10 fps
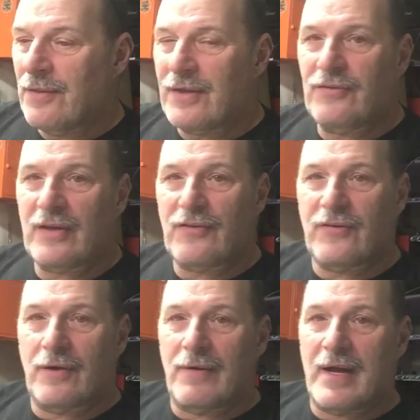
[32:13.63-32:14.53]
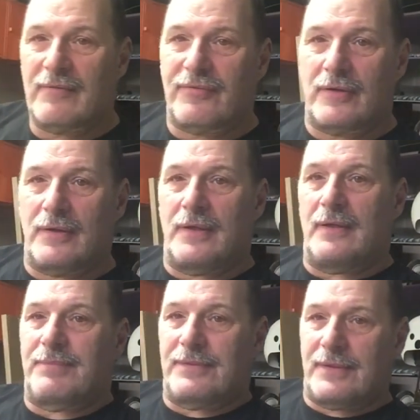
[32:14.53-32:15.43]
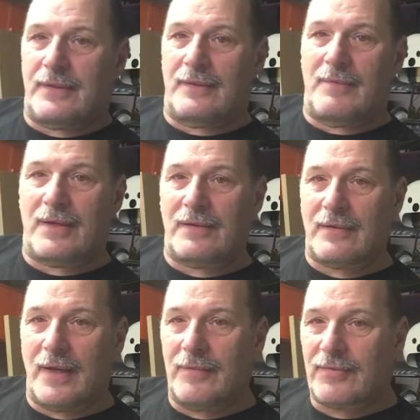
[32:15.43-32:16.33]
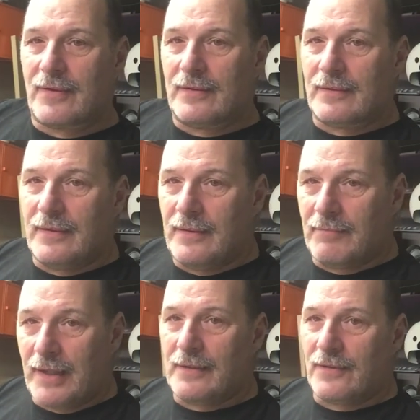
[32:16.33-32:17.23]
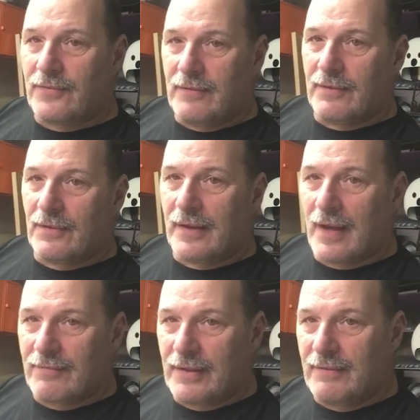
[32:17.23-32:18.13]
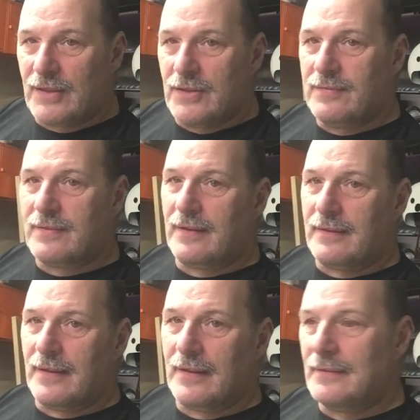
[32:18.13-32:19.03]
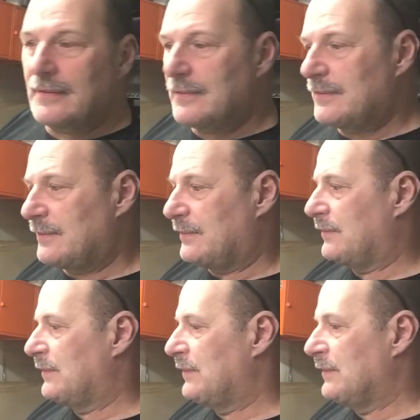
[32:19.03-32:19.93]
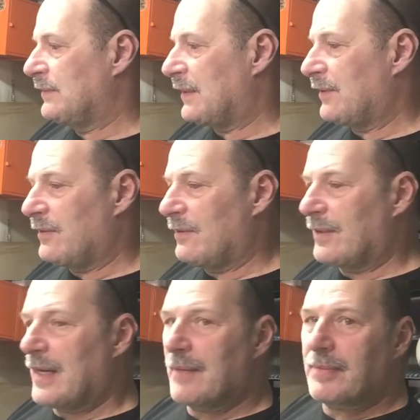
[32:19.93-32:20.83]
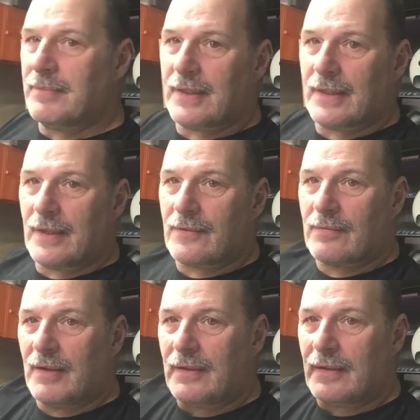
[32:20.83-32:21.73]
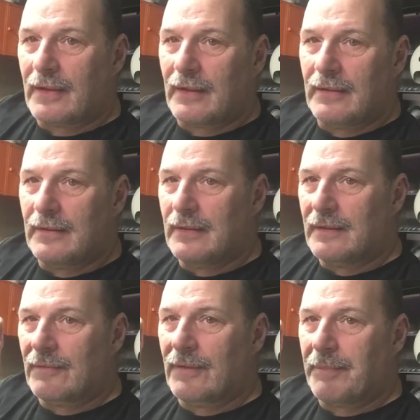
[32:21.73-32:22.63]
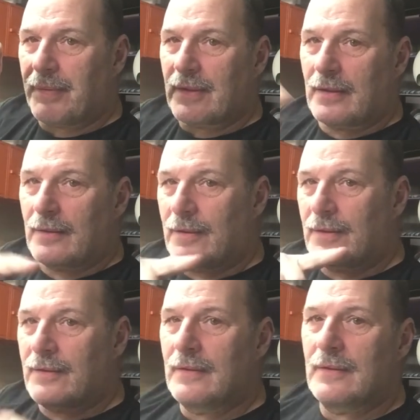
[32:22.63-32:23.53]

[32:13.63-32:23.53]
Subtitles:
Things that sit around for a particular amount of time start to need maintenance even though you haven't even used it yet. I don't know what happened, but I got a small little rip on the